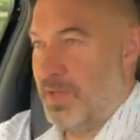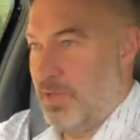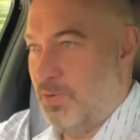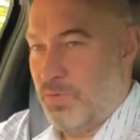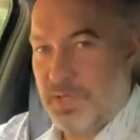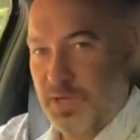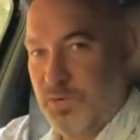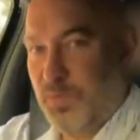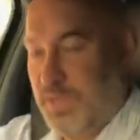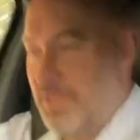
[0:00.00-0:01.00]
You want to go
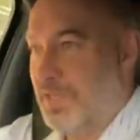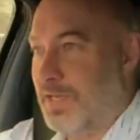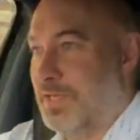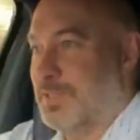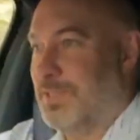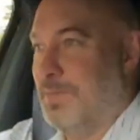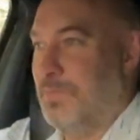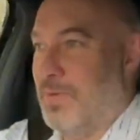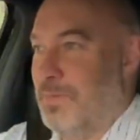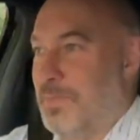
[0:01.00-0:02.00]
quick, you can get a sim
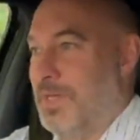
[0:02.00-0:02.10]
like me